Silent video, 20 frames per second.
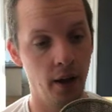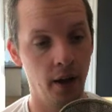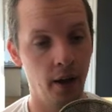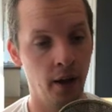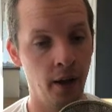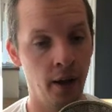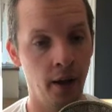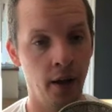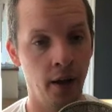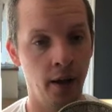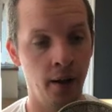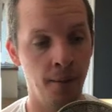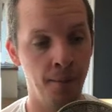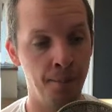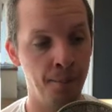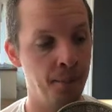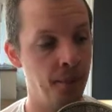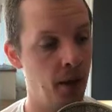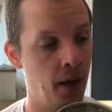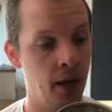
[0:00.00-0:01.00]

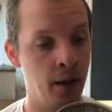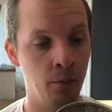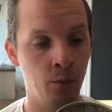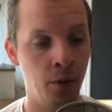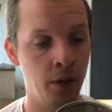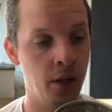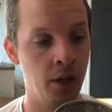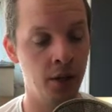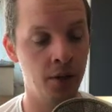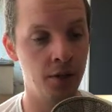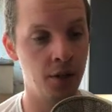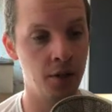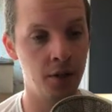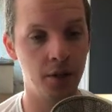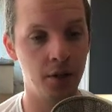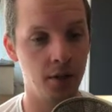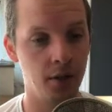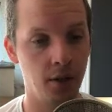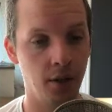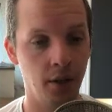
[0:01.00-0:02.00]
And we
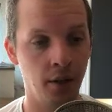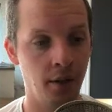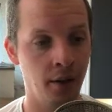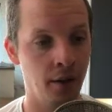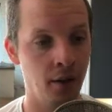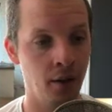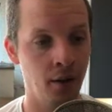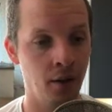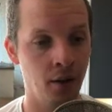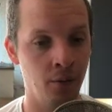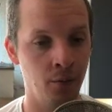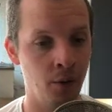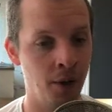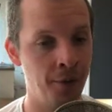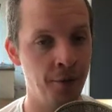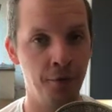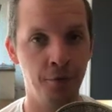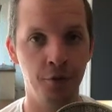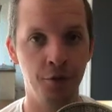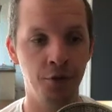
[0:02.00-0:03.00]
just
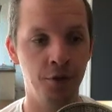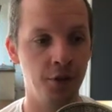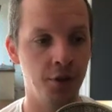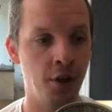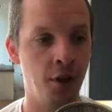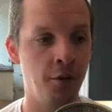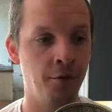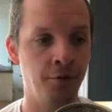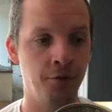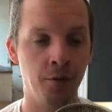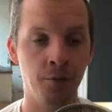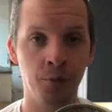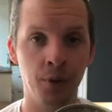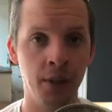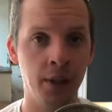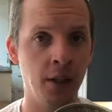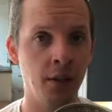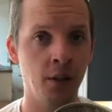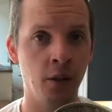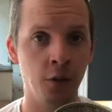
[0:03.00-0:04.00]
went through stuff and we
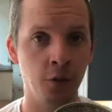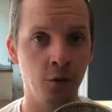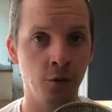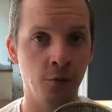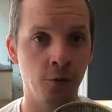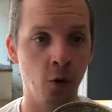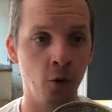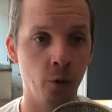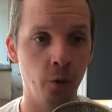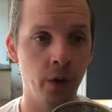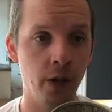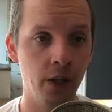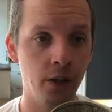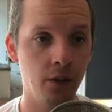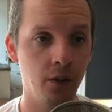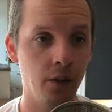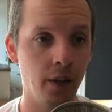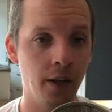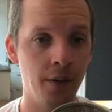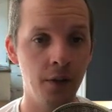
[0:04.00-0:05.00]
did a lot of coding
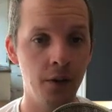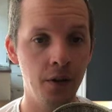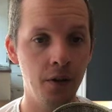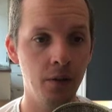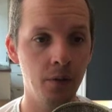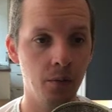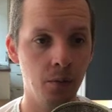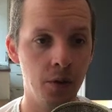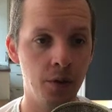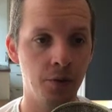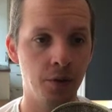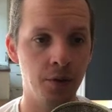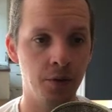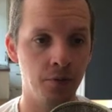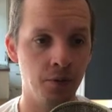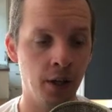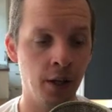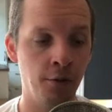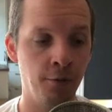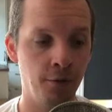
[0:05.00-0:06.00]
together, which was
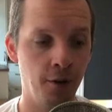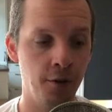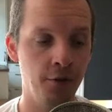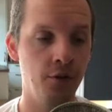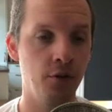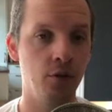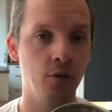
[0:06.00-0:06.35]
really fun.